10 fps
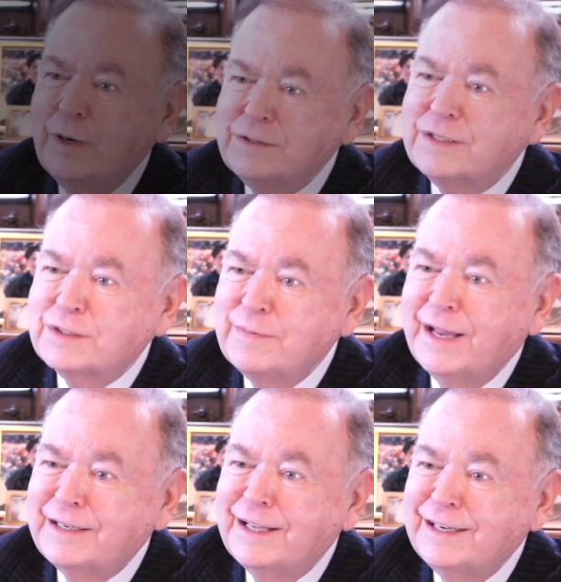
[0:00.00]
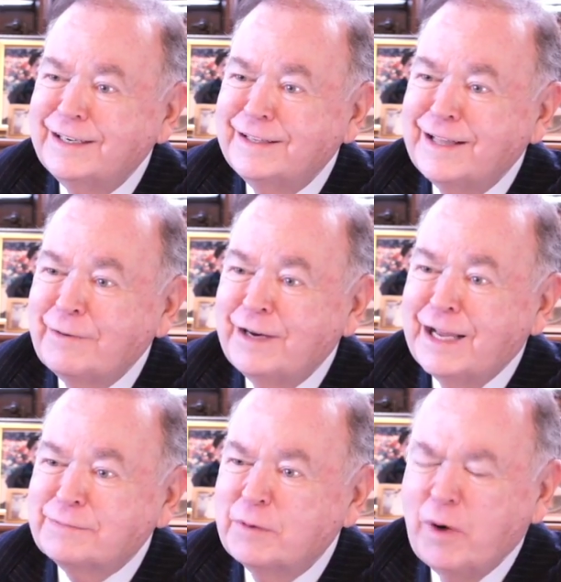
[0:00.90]
was this man Kennedy? They would
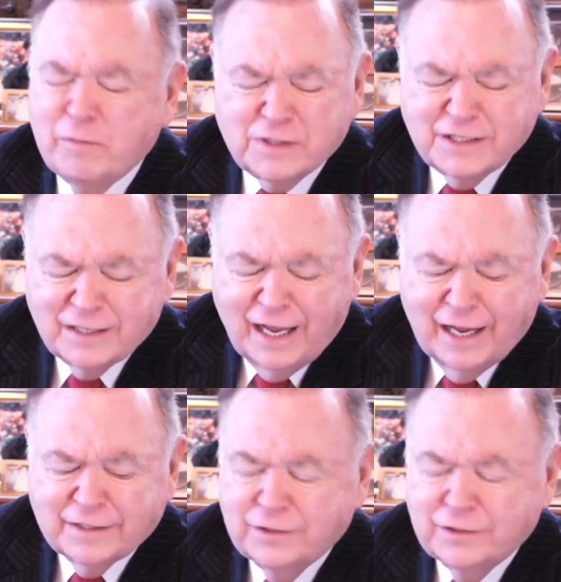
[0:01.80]
ask me, what was he like?